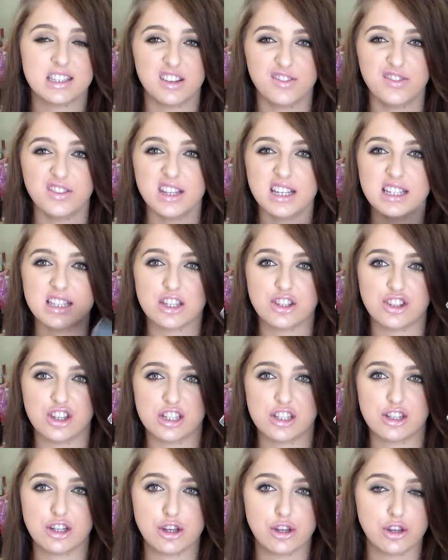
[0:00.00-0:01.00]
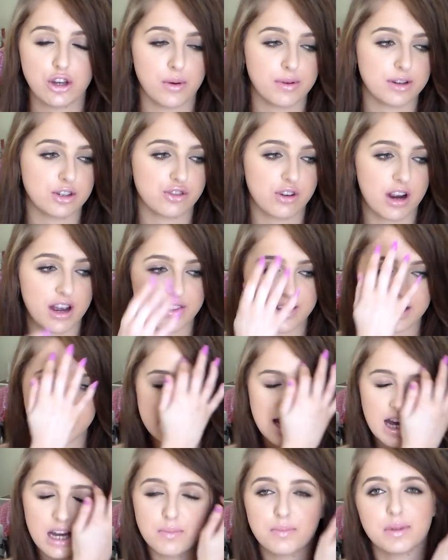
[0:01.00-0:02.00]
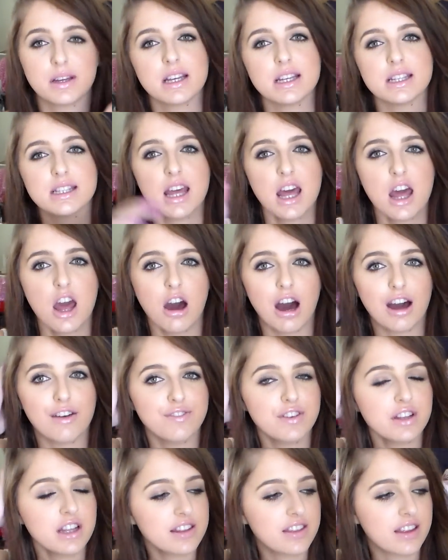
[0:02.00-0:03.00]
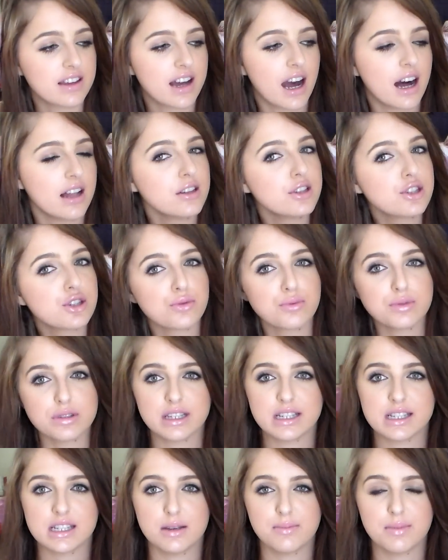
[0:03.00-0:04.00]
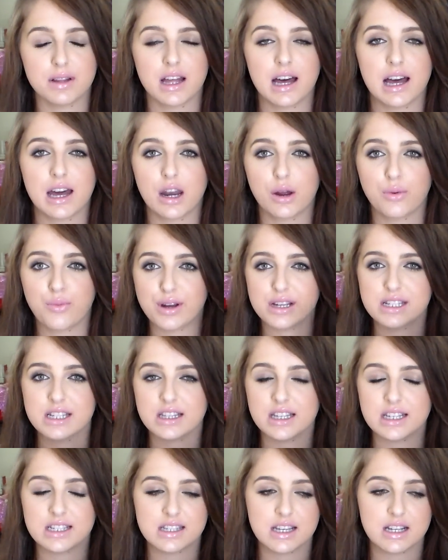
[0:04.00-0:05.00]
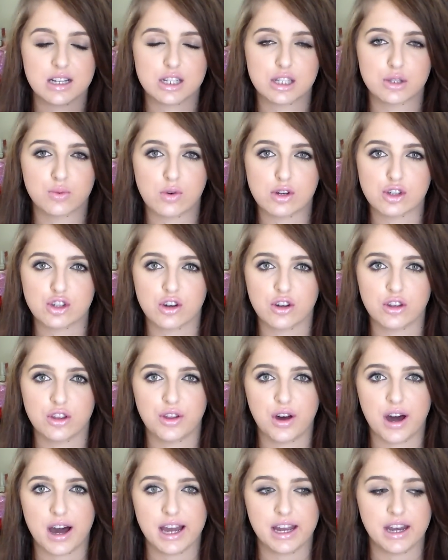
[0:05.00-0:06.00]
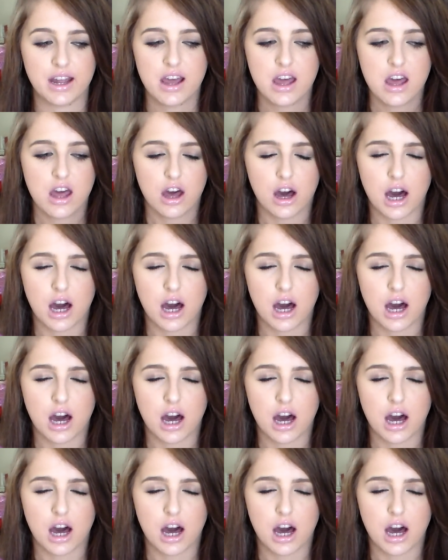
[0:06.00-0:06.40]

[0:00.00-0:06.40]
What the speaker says: definitely suggest that you go and try these out, because I feel like the colors are really similar, and I recently seen a swatch online.